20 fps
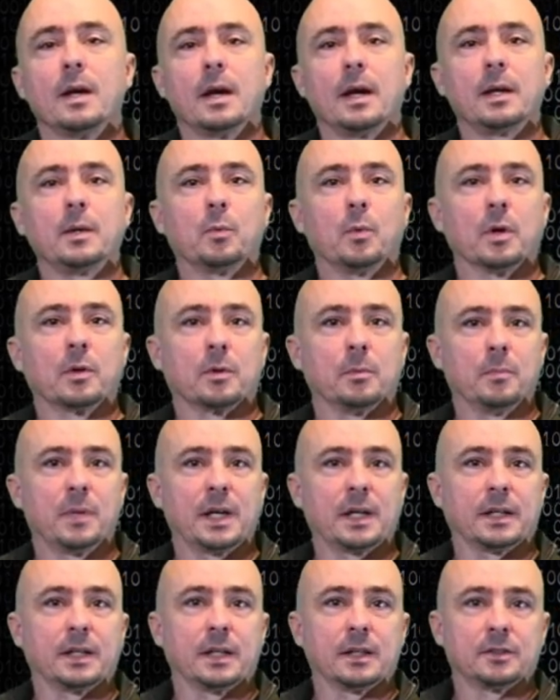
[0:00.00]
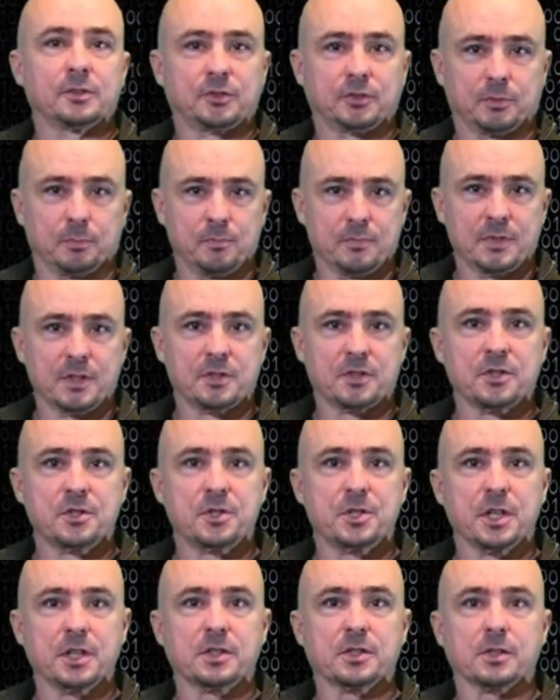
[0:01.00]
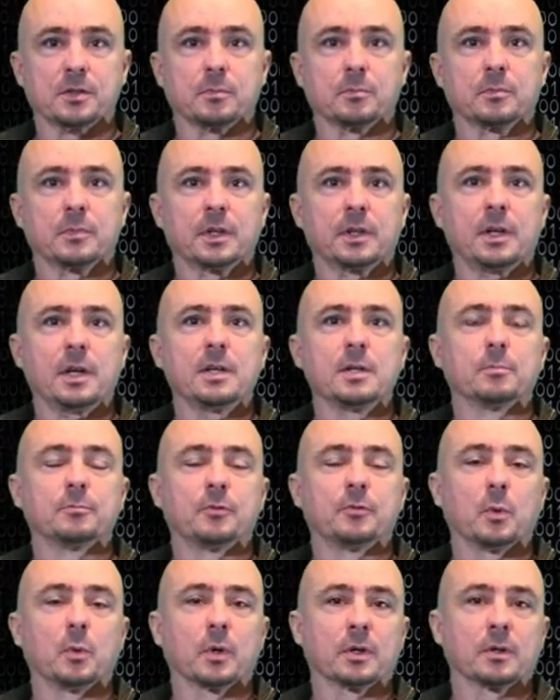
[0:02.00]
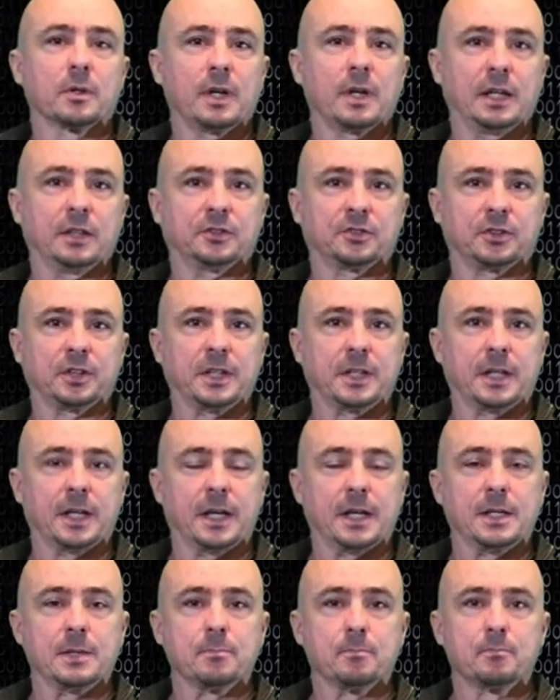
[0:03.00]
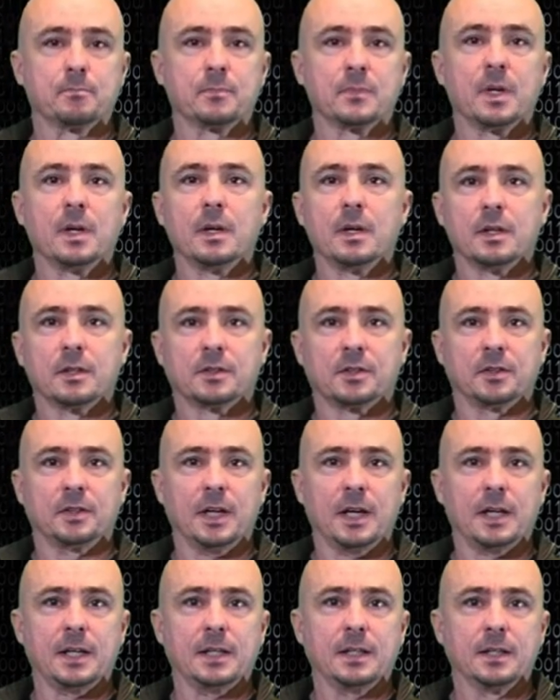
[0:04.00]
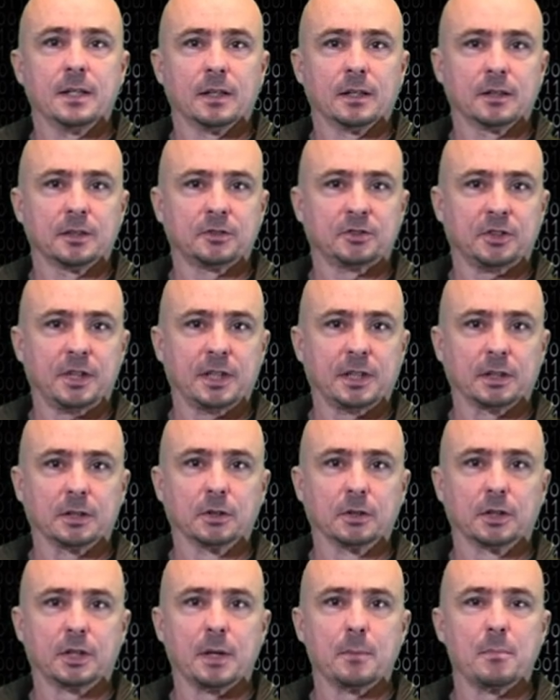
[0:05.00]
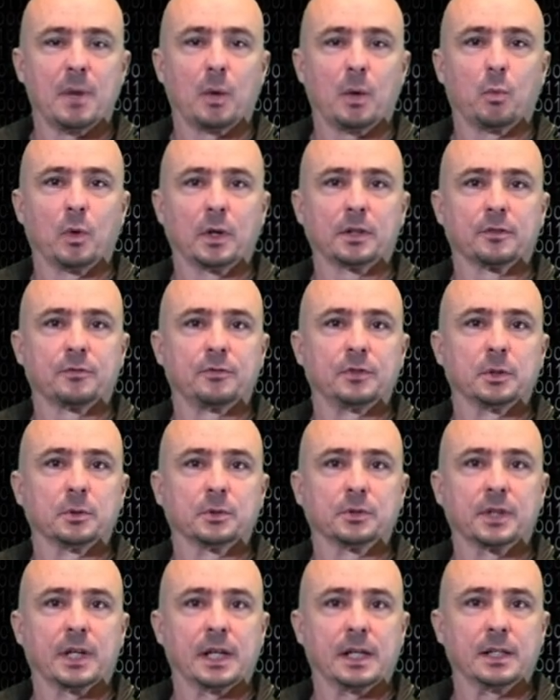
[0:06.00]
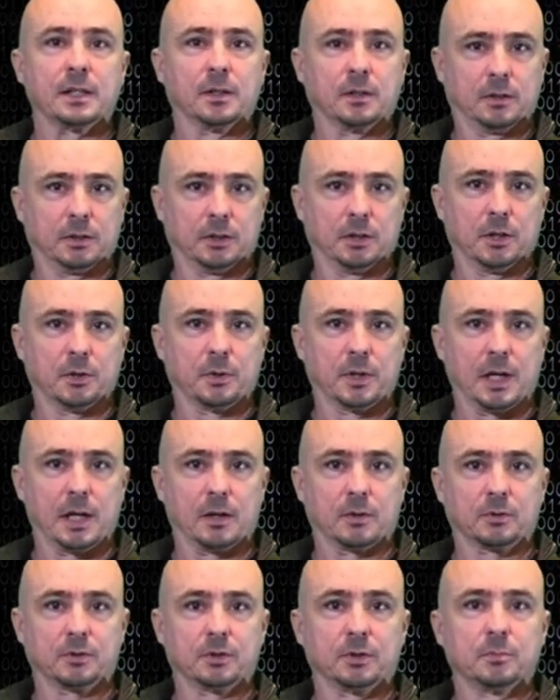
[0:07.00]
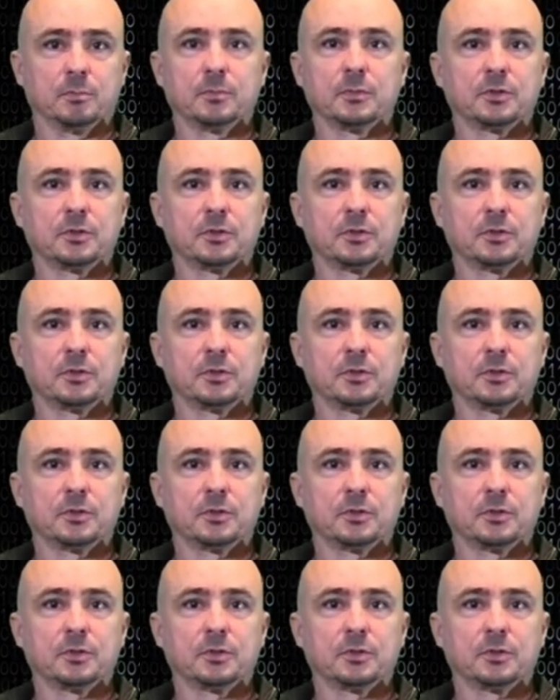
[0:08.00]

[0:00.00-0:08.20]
Hey, welcome back guys. This is Jason, K M four A C K. Today, let's take a look at my Winter Field Day loadout.